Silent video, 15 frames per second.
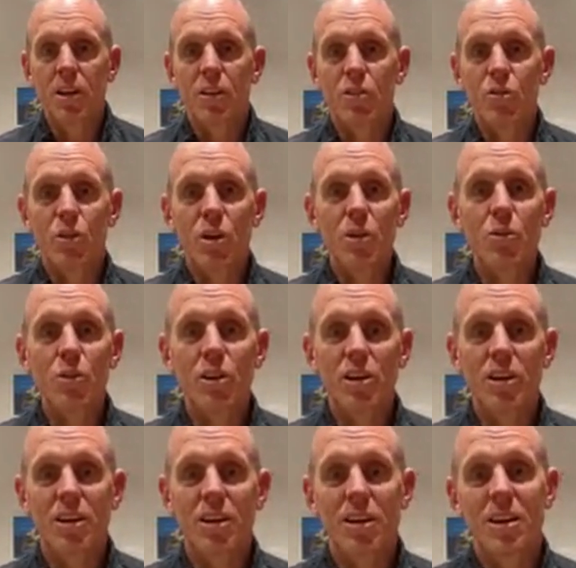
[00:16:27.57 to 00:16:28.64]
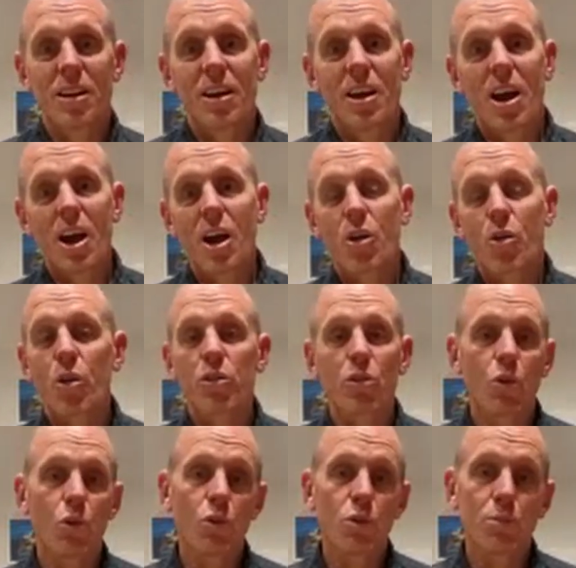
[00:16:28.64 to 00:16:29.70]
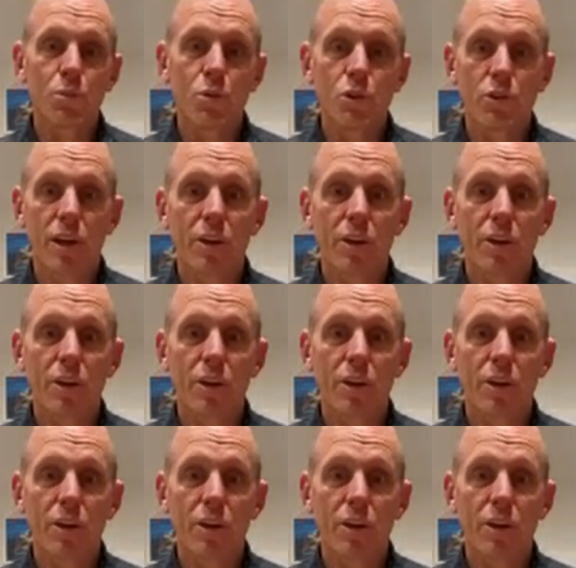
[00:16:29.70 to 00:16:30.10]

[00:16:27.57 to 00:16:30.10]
So I work across all the board.